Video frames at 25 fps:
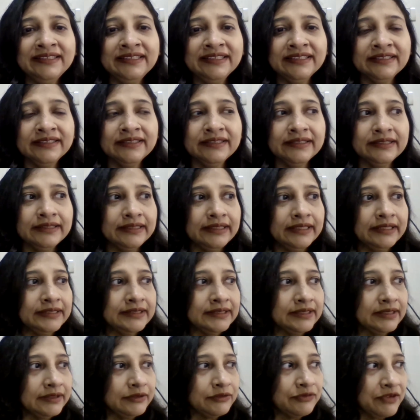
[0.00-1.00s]
And
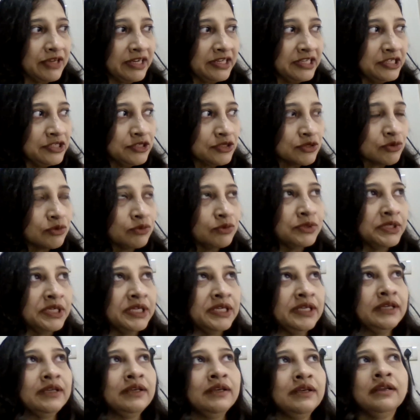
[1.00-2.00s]
it's very
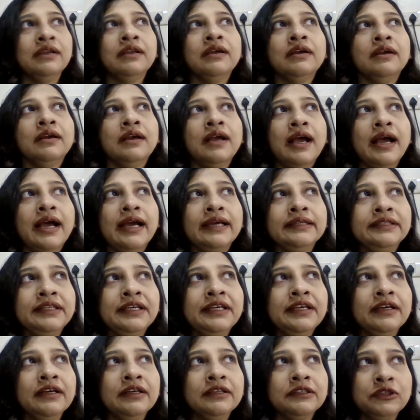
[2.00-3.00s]
soon in,
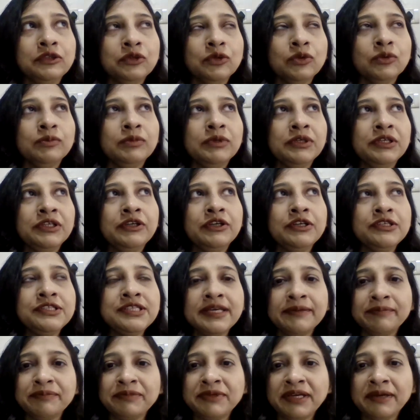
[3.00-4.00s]
I think,
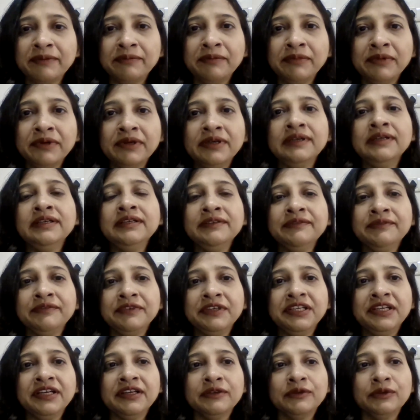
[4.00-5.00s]
October or September,
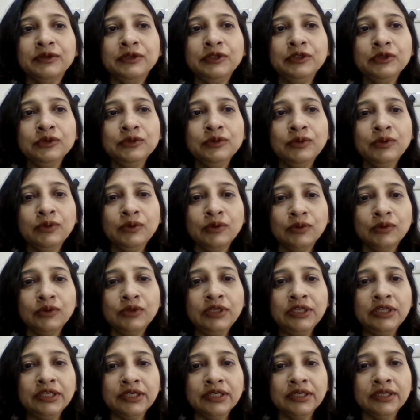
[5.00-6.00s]
we are going to
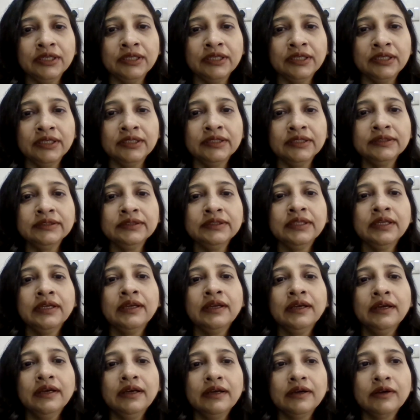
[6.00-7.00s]
hold a
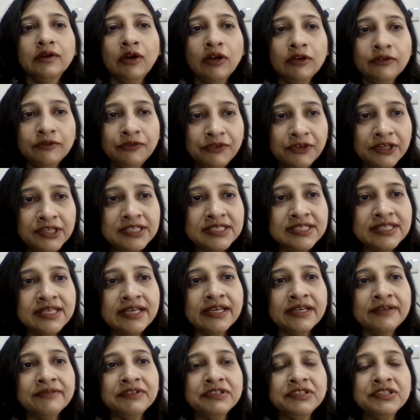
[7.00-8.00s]

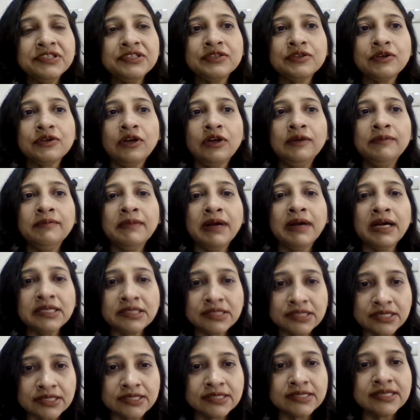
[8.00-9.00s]
conference there, which is called
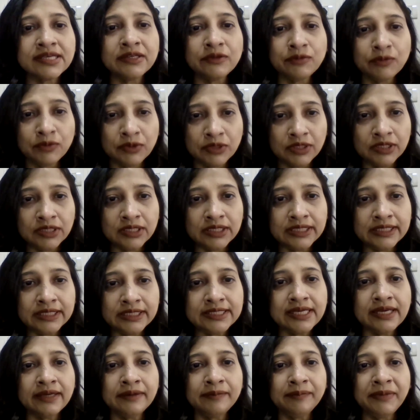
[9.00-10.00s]
Masters at Work.
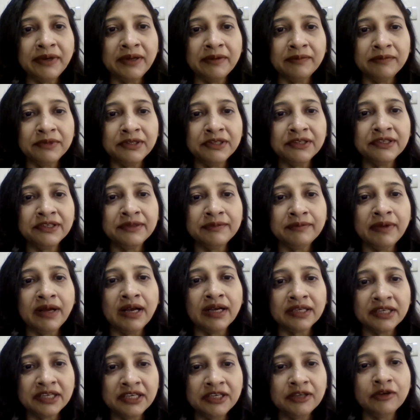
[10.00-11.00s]
It's our premier
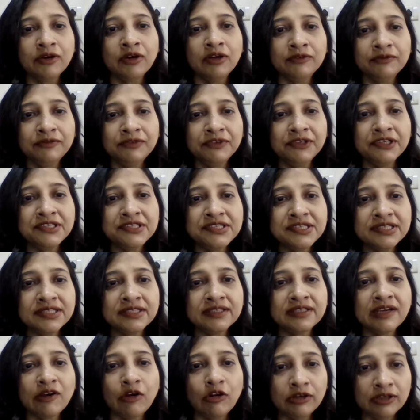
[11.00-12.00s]
marquee
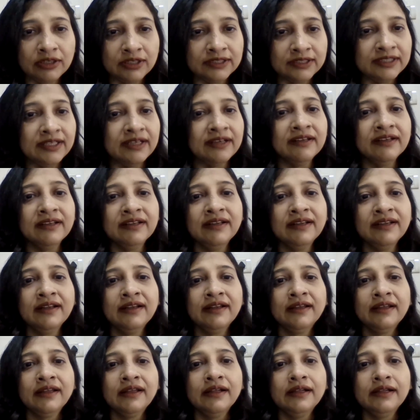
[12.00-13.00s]
conference in Kolkata,